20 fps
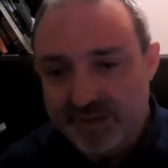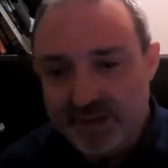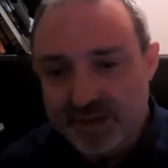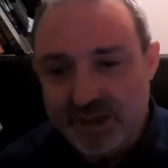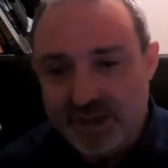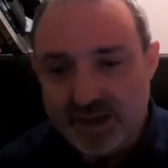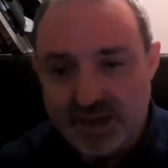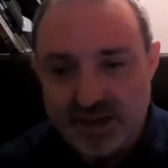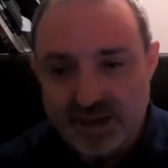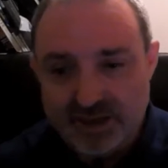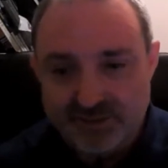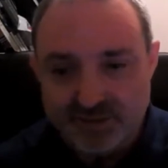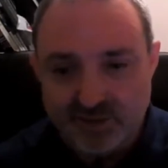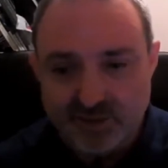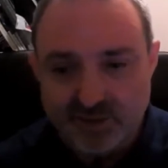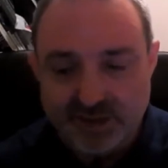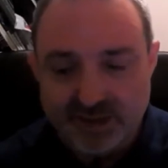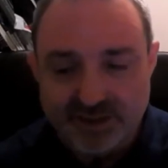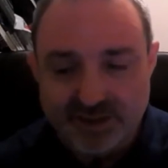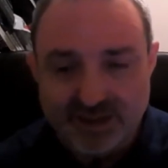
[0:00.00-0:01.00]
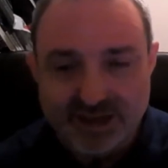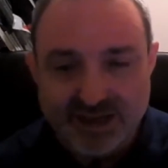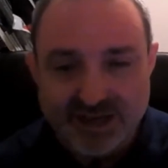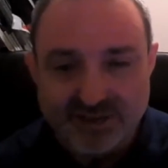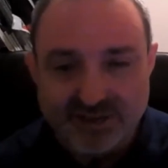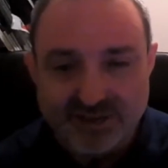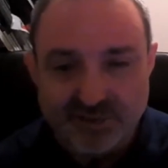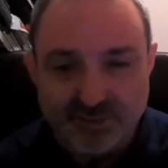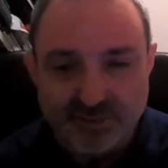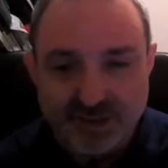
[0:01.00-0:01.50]
So you'll get the
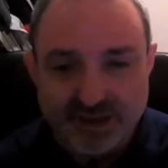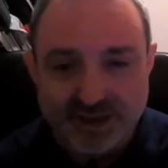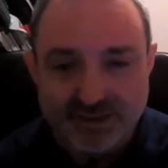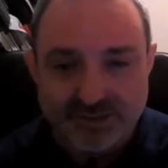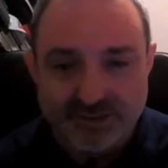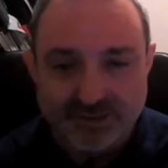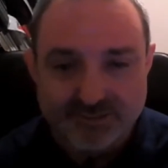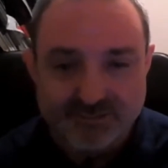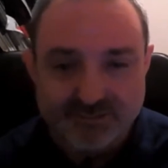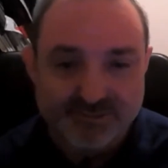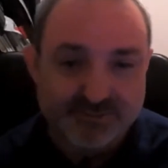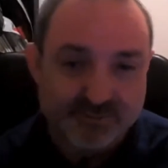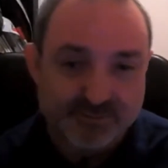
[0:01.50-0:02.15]
leathery,